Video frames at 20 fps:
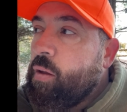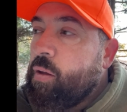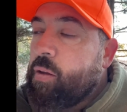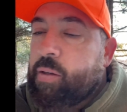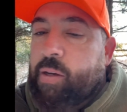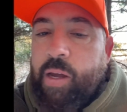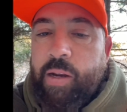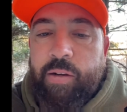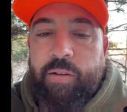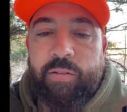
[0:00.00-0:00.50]

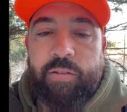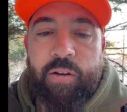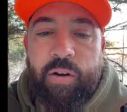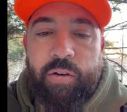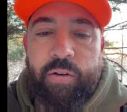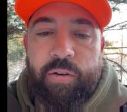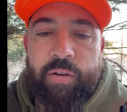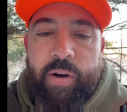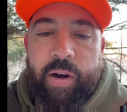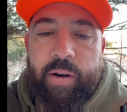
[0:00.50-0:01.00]
kind of skirt
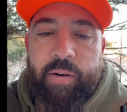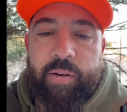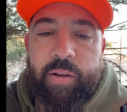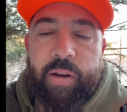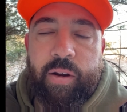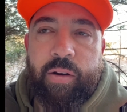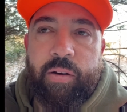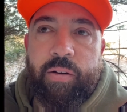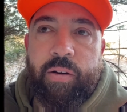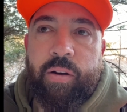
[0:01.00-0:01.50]
around
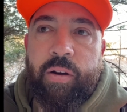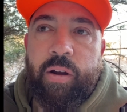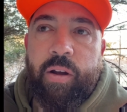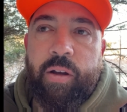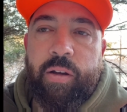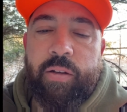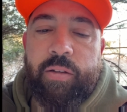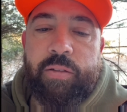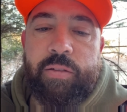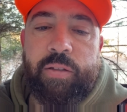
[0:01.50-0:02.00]
here,
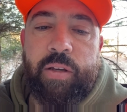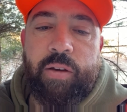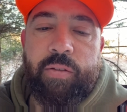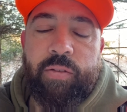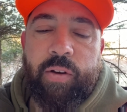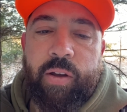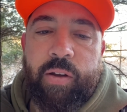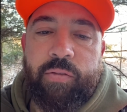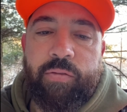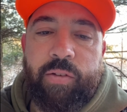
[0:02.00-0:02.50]
see if
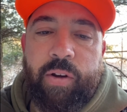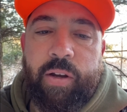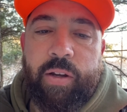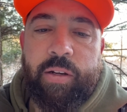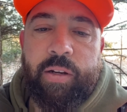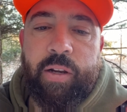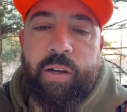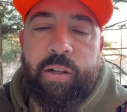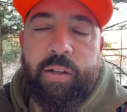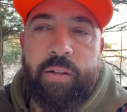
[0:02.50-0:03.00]
I can find
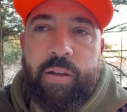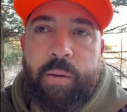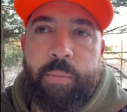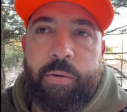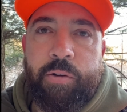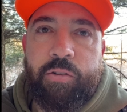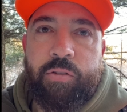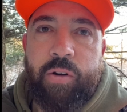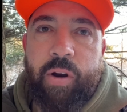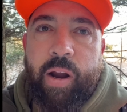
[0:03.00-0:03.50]
any type
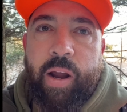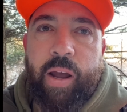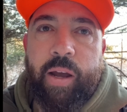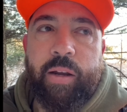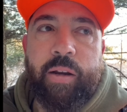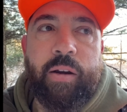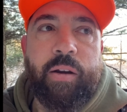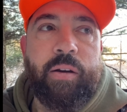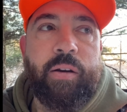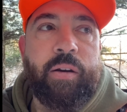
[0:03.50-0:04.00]
of
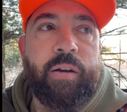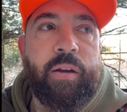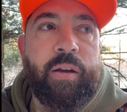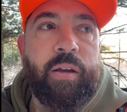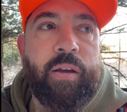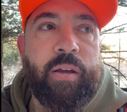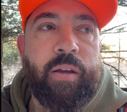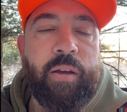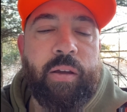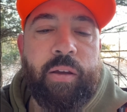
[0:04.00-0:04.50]
track or
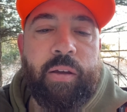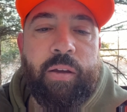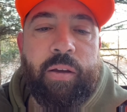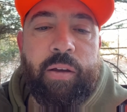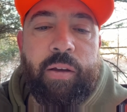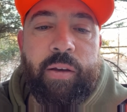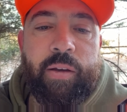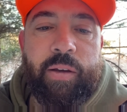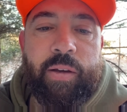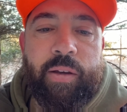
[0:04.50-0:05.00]

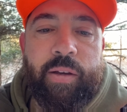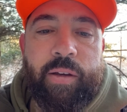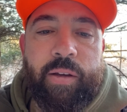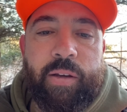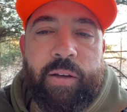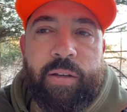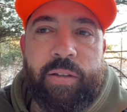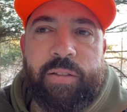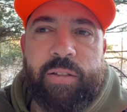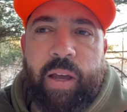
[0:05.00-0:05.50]

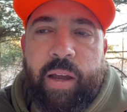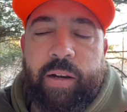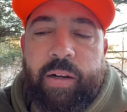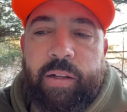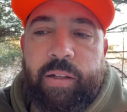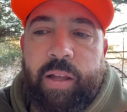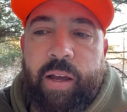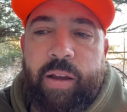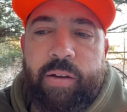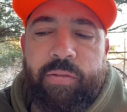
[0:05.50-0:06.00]
sign
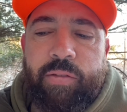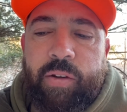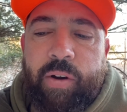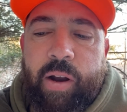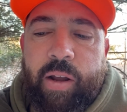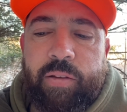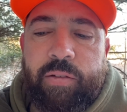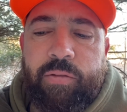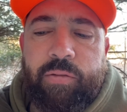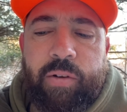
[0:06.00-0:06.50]
of life. There
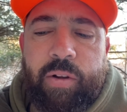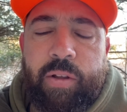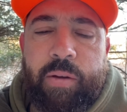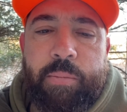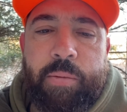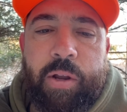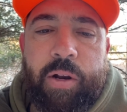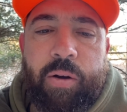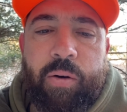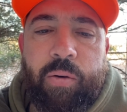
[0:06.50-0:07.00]
hasn't really
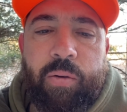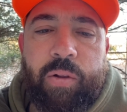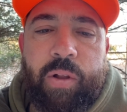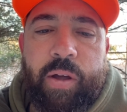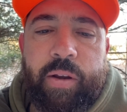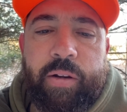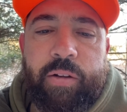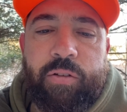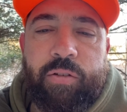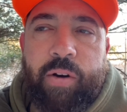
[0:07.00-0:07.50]
been a whole
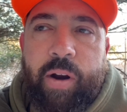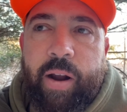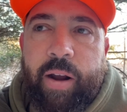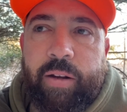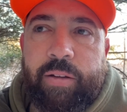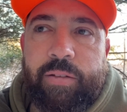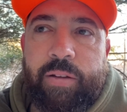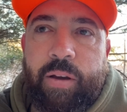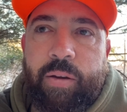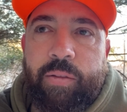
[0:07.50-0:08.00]
lot of
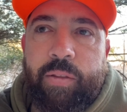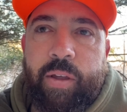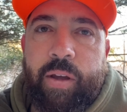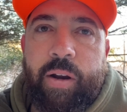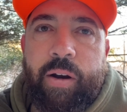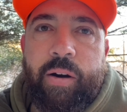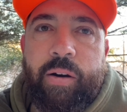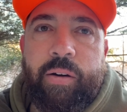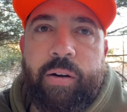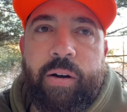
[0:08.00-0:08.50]
tracks out
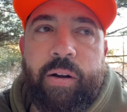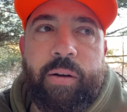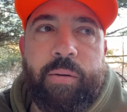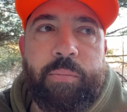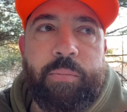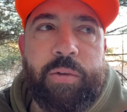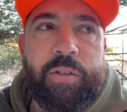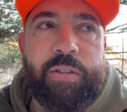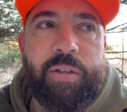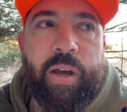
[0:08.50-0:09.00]
there
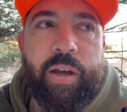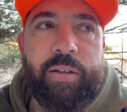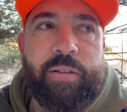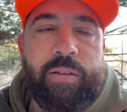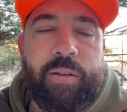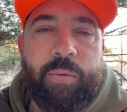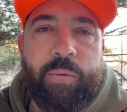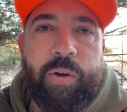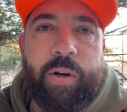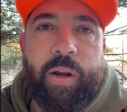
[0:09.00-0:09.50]
besides
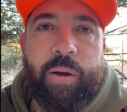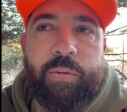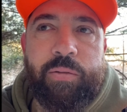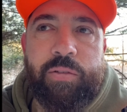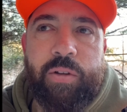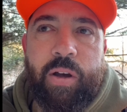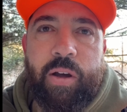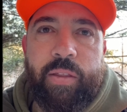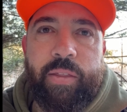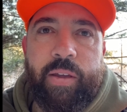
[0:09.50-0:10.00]
the one I was
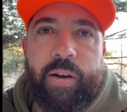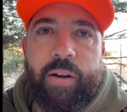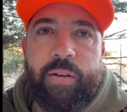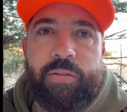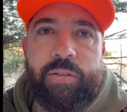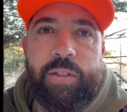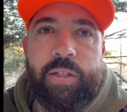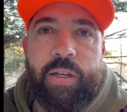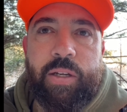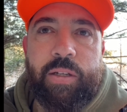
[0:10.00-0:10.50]
on that I've
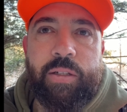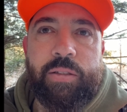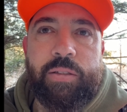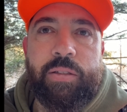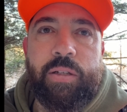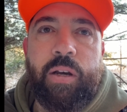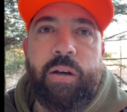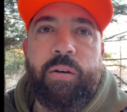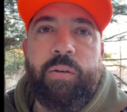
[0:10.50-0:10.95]
seen, so